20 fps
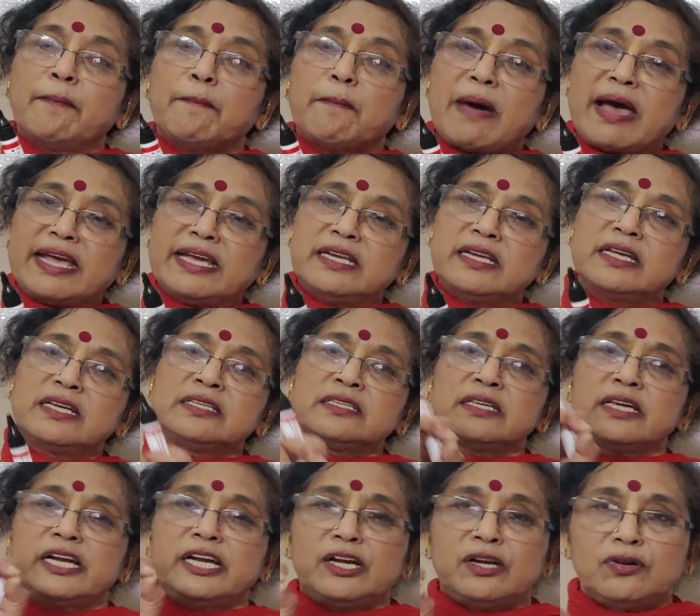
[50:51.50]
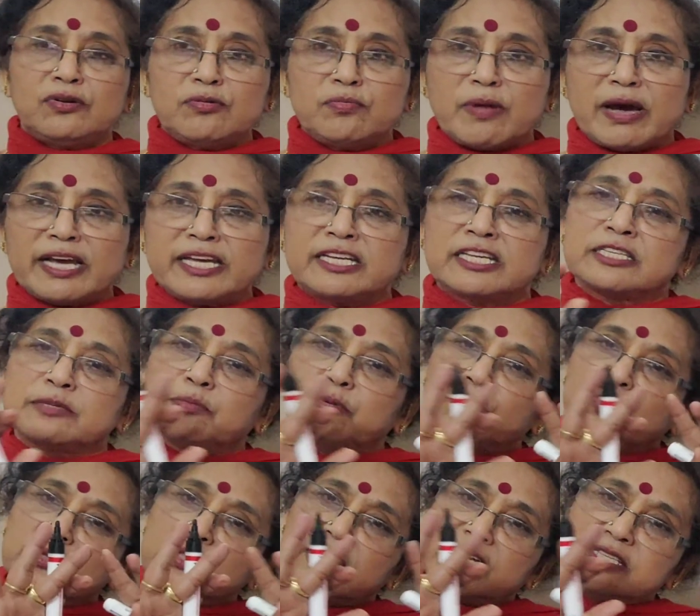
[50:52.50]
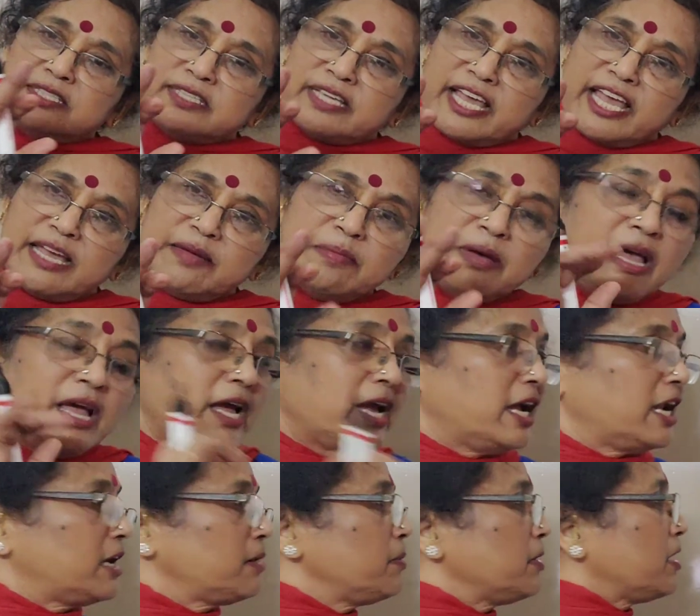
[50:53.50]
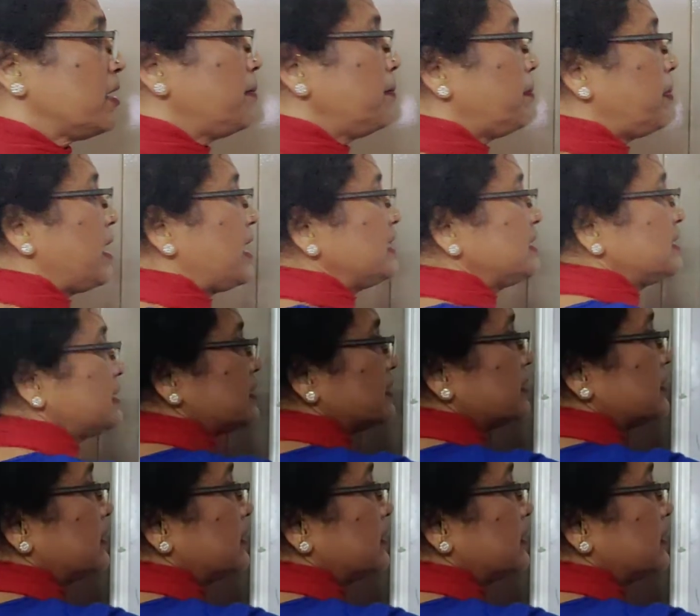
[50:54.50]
minus into minus, both are same, it will become plus,